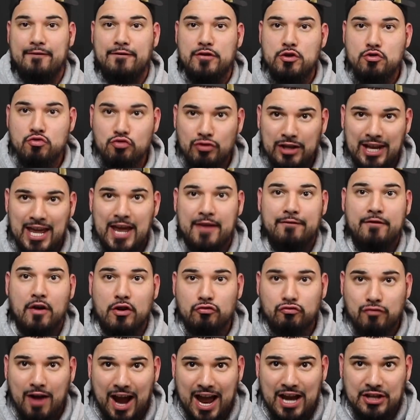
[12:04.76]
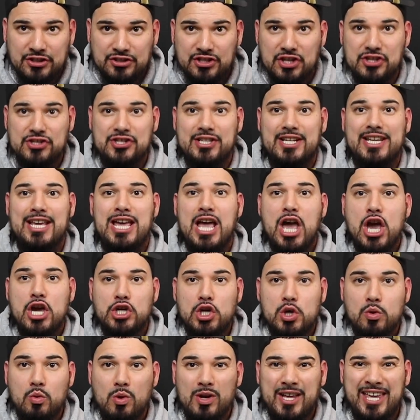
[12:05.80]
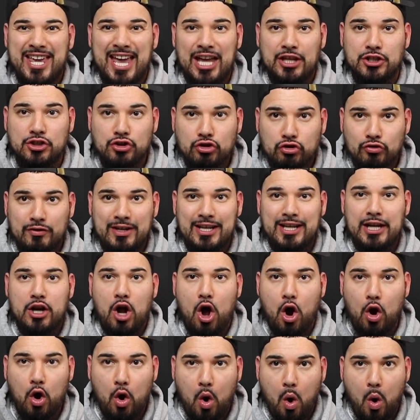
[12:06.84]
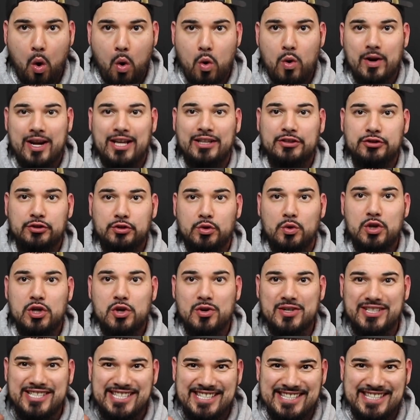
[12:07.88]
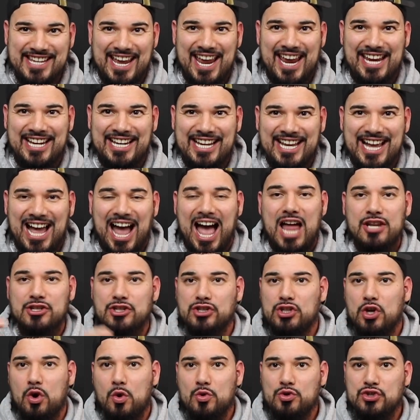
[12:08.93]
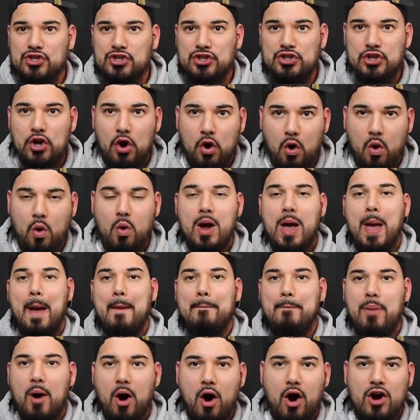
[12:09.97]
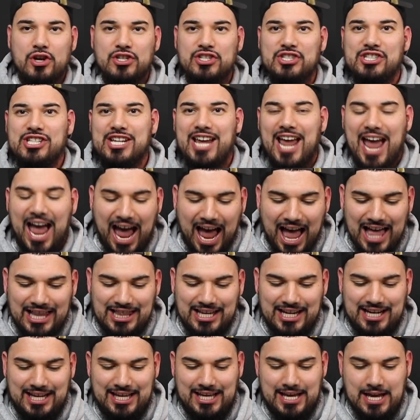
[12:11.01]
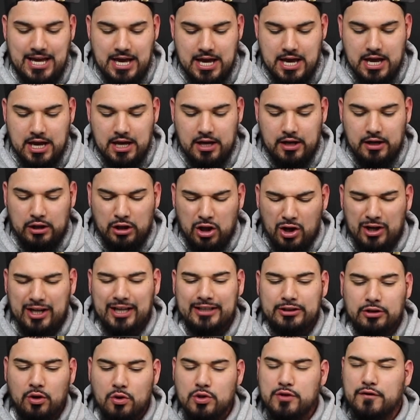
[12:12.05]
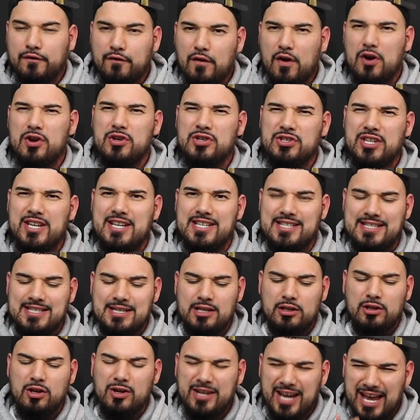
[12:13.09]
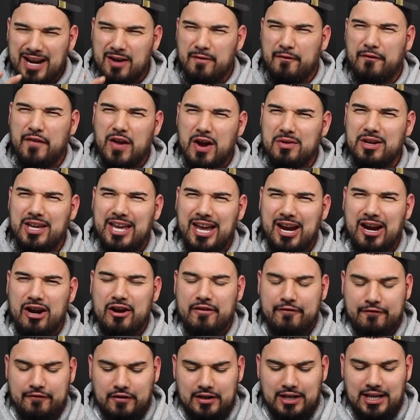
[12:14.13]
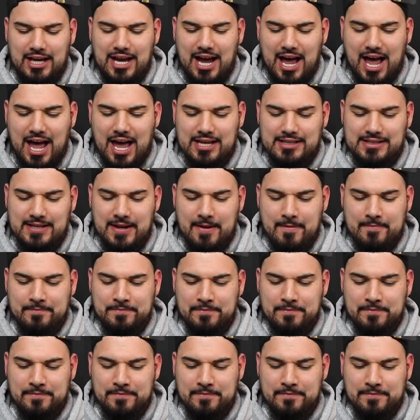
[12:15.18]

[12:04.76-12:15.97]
if you live unrighteously, you will get treated according to your sin. God shows no partiality. Look at those verses. Look at them very carefully, guys.